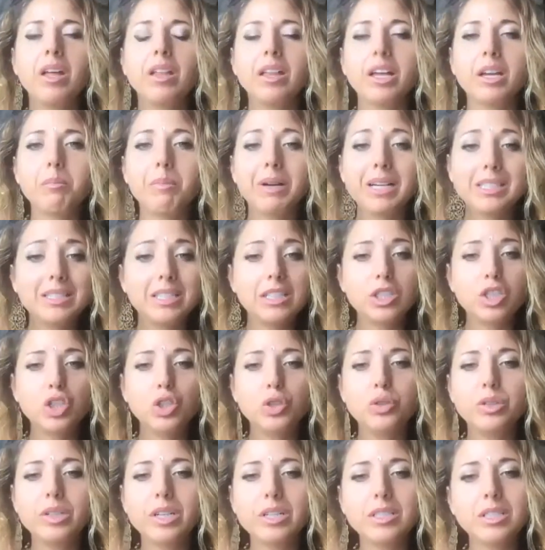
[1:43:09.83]
Like my sister,
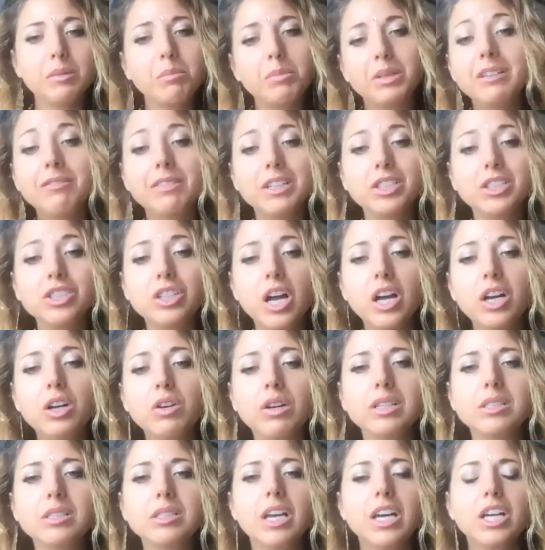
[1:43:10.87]
who doesn't believe in
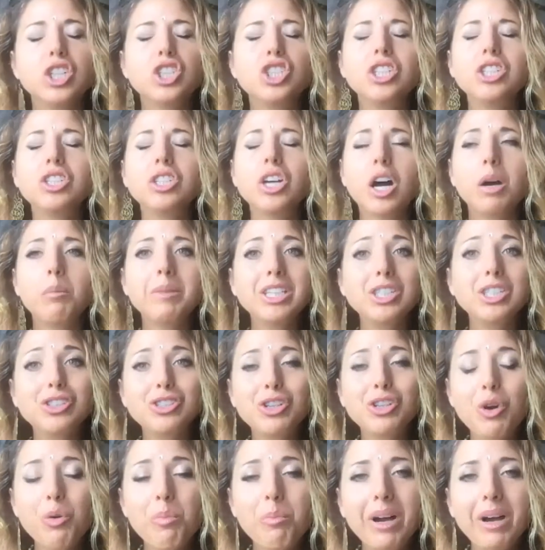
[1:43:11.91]
chakras, she taught me
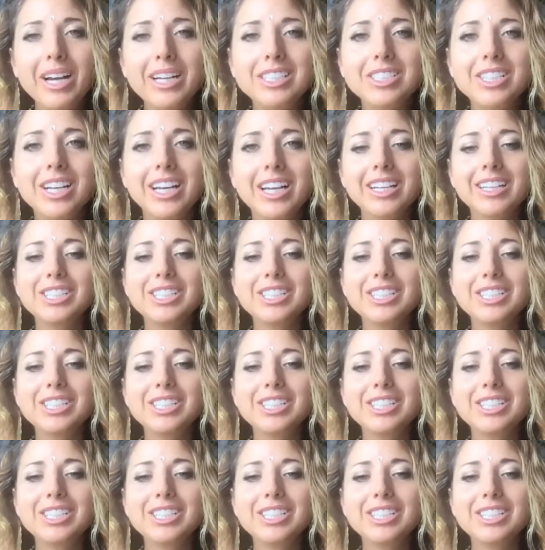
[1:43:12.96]
so much,